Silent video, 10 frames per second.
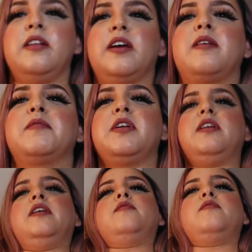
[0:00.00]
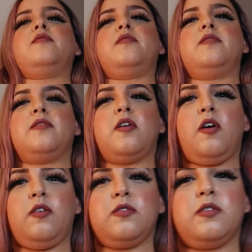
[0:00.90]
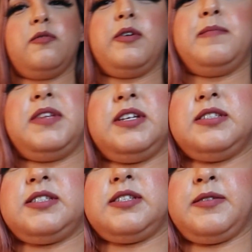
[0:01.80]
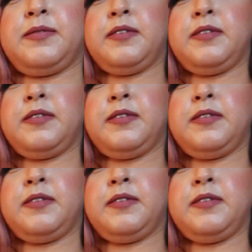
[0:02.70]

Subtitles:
Like, I'm gonna like Hulk rip this.